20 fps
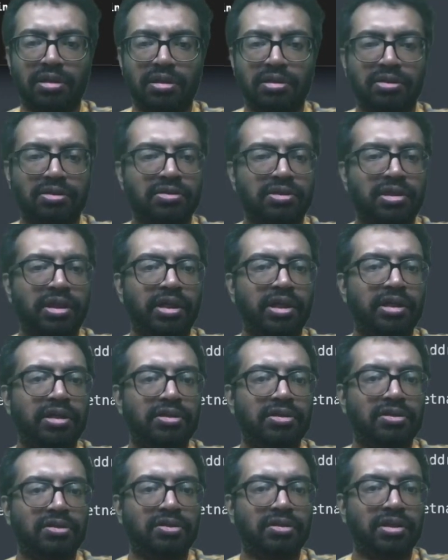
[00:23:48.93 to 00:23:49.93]
The street
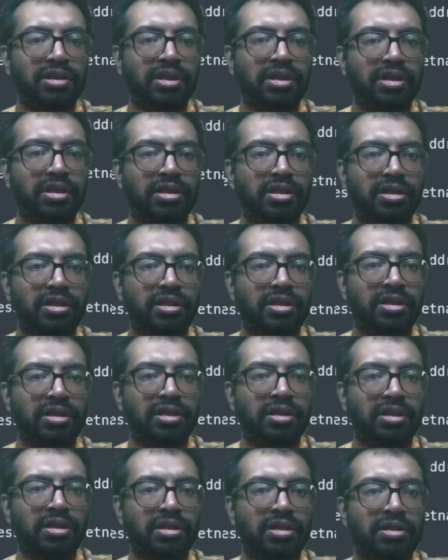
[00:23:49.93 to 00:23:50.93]
is not there.
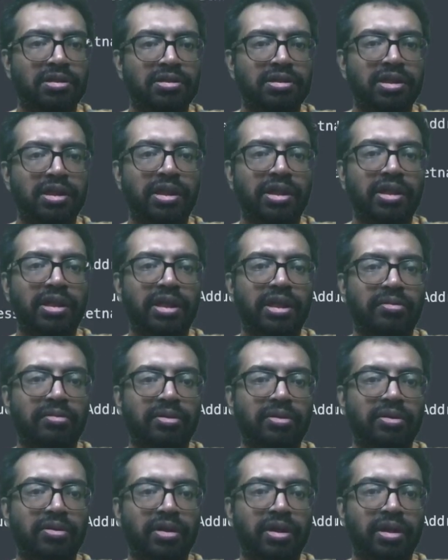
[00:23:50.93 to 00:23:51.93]
Street name.
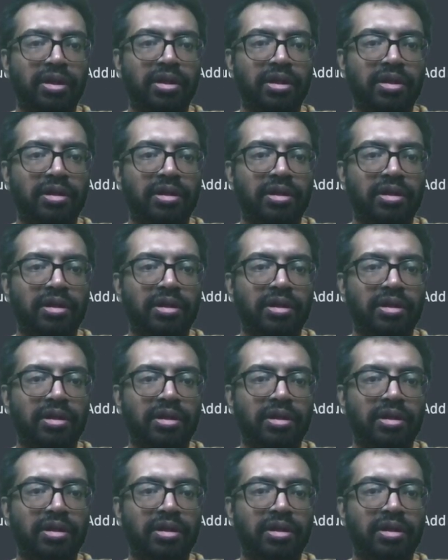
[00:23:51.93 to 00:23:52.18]
Okay.